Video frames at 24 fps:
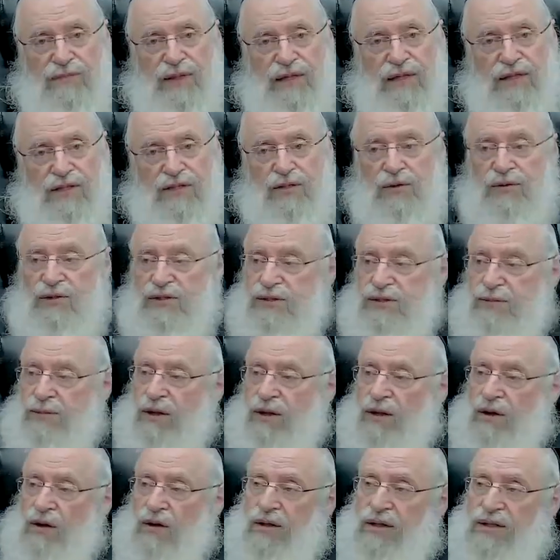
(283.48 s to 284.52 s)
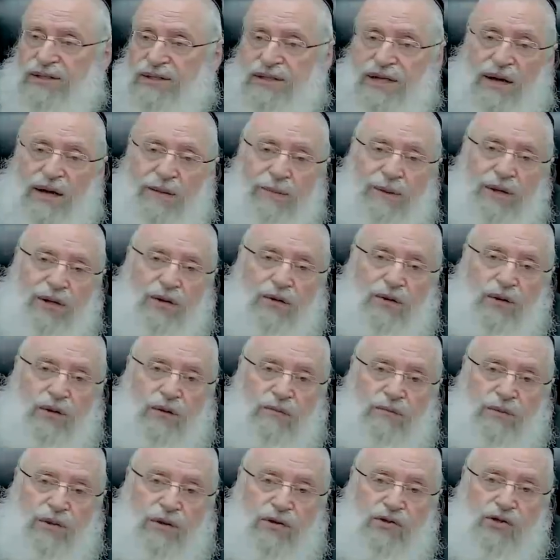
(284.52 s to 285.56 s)
So there's a machlokes
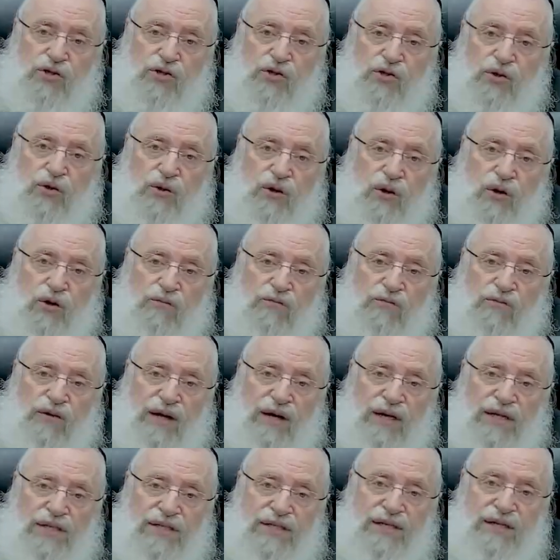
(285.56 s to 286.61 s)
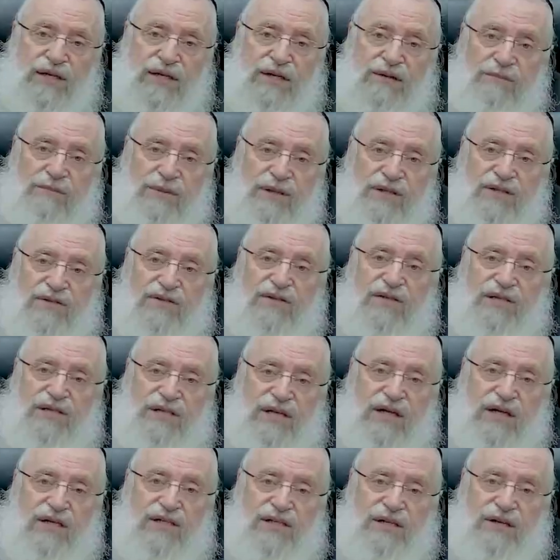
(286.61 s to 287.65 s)
ameroam, Rosh Hashanah Chof Ches,
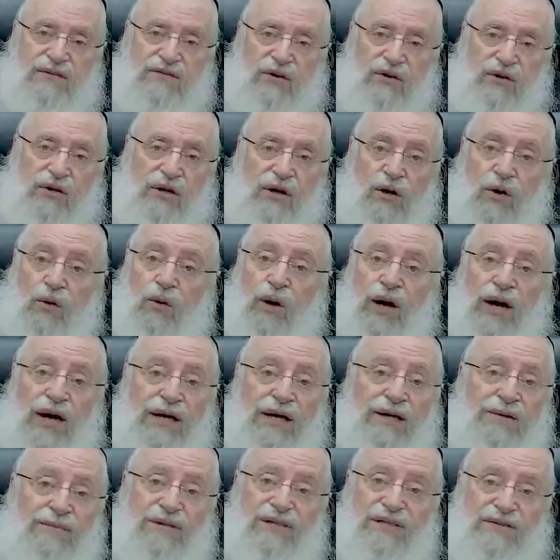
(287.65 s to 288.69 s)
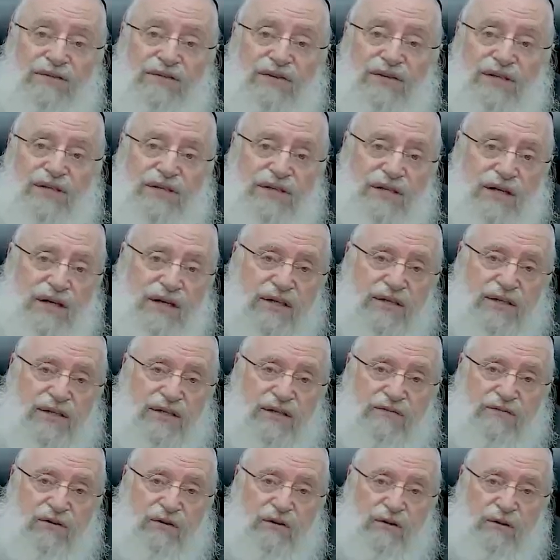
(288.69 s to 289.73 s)
mitzvahs tzrichas kavana, or ein mitzvahs tzrichas
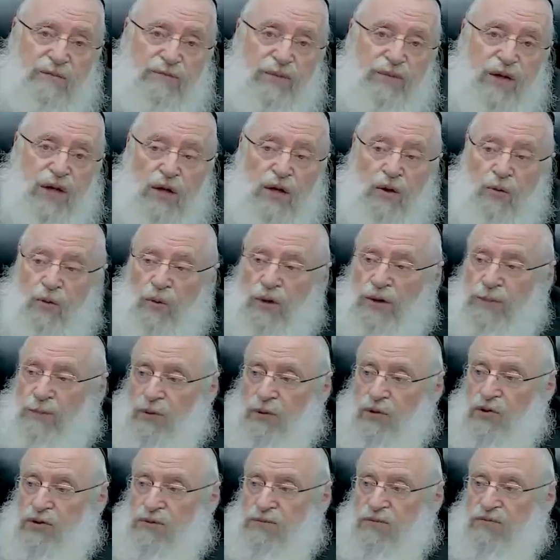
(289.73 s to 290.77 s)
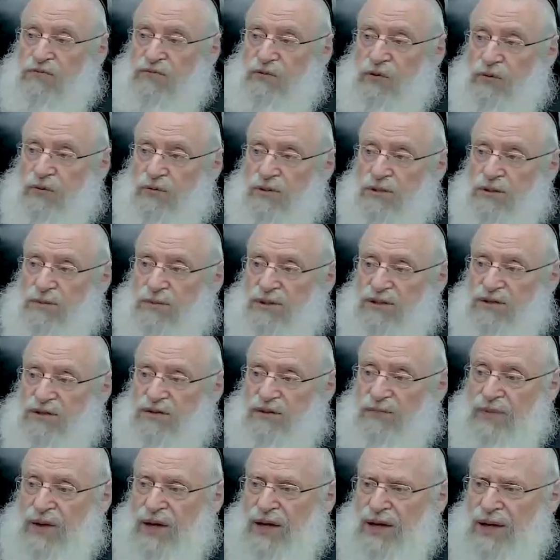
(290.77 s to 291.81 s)
kavana. When a person performs a
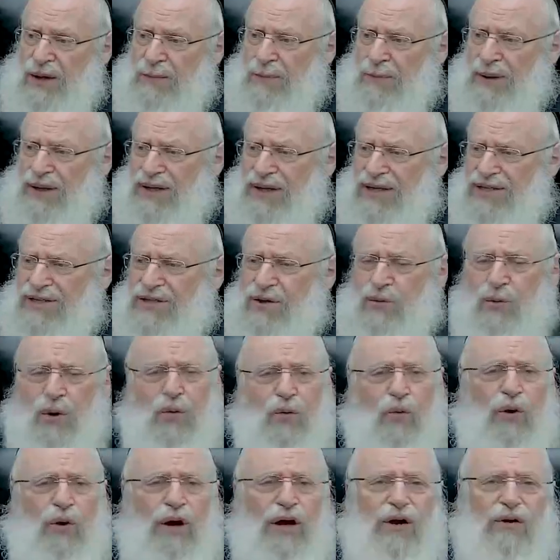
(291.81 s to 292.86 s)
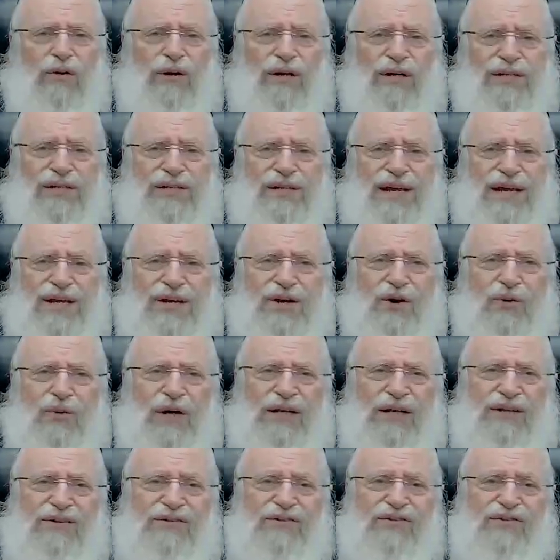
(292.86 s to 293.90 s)
mitzvah, but he has no awareness and no
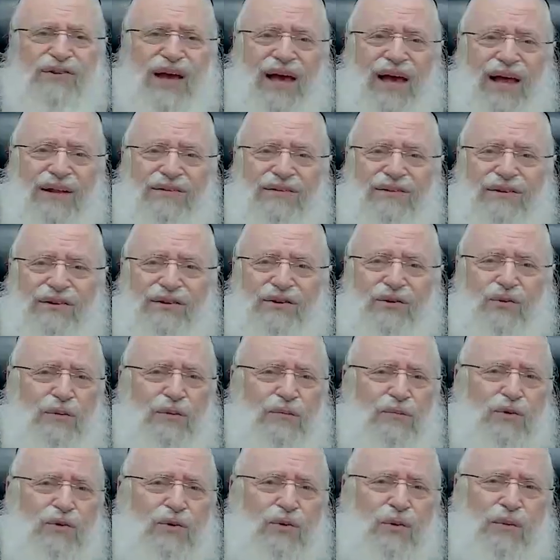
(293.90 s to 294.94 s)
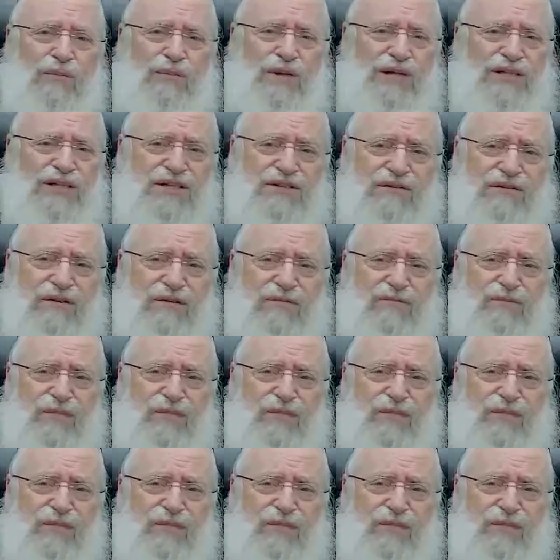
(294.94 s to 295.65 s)
intent to do a mitzvah.